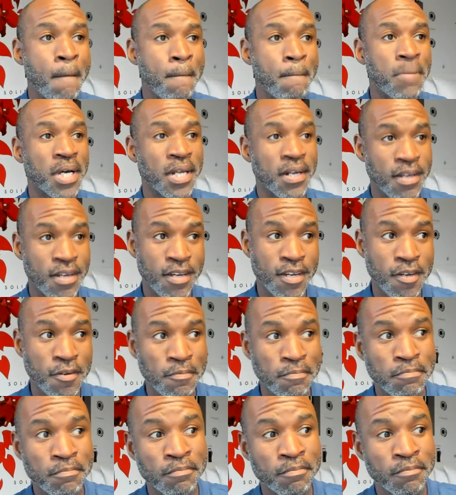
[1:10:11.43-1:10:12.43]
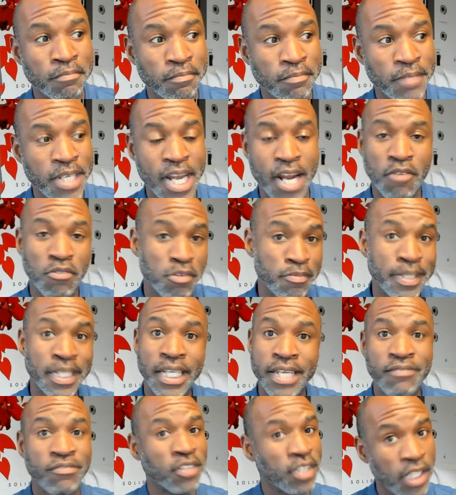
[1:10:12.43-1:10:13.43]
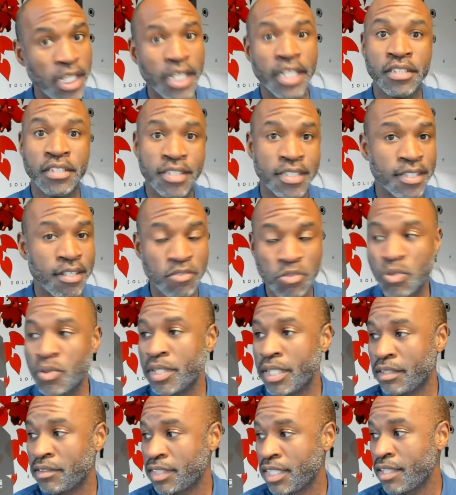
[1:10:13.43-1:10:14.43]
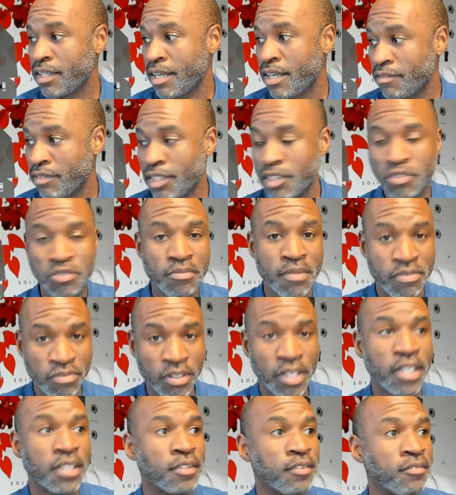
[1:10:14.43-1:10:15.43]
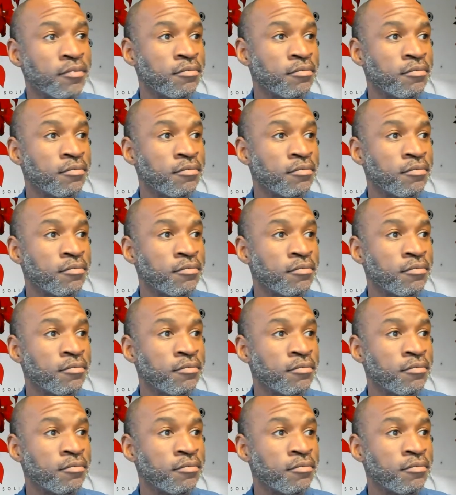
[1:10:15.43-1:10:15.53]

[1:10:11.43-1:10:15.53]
But, and I would have been late for lunch because I was going downtown to have lunch with my friend,